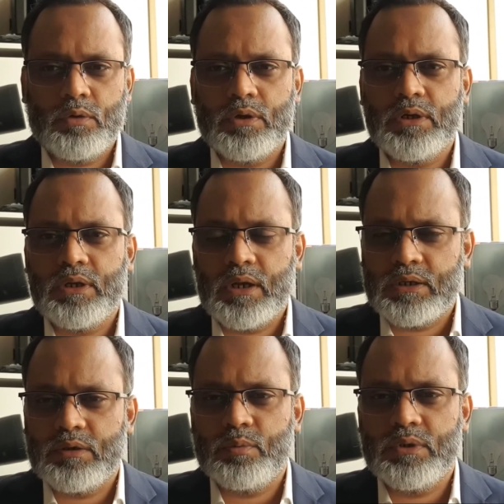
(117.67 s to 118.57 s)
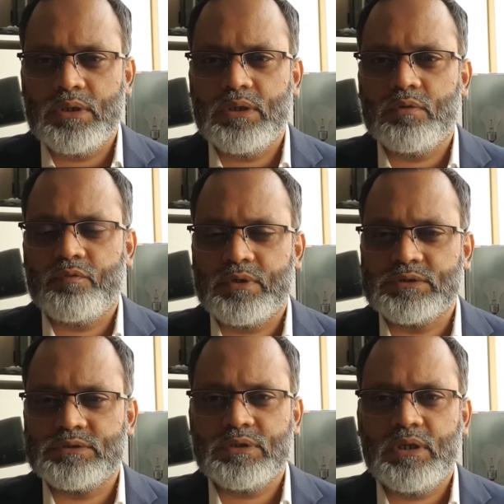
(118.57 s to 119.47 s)
audit activity and
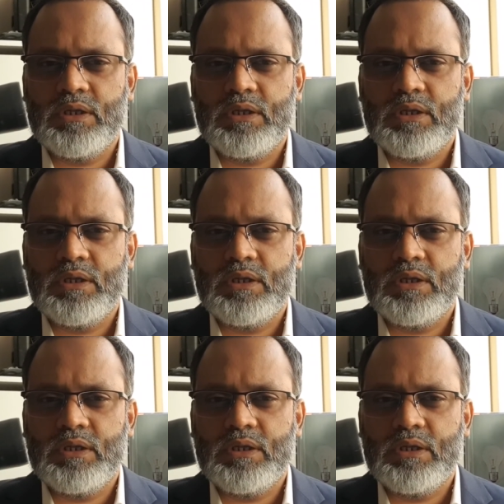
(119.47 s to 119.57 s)
function,